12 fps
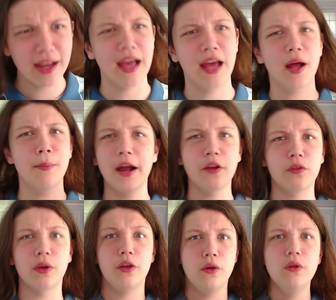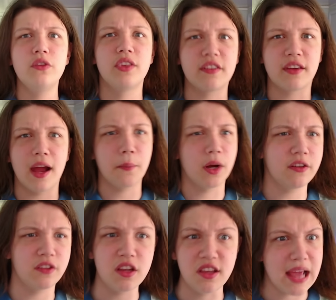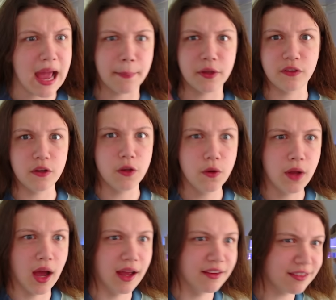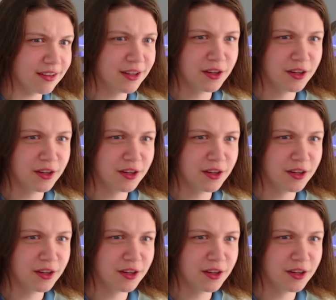and I might as well use this camera to yabber to you guys.